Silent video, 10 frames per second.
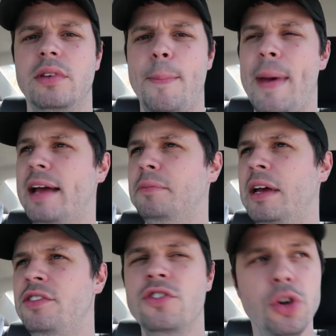I packed
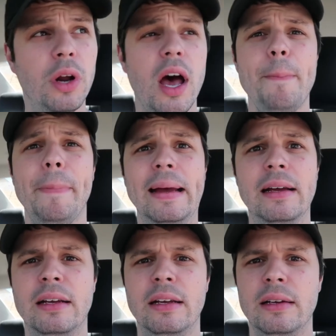my suit up,
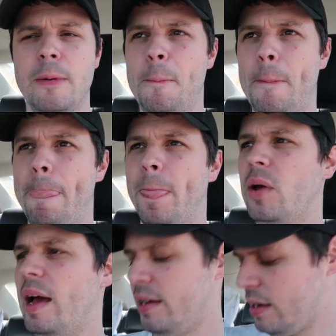
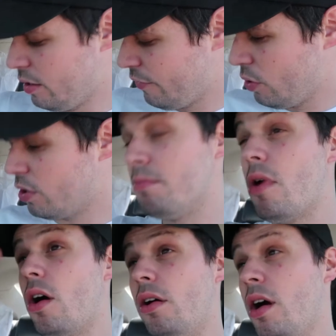got an interview
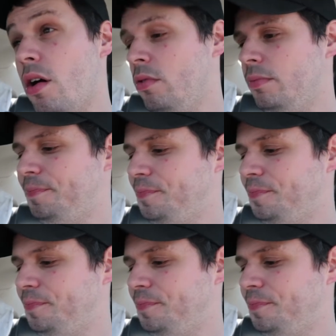tomorrow.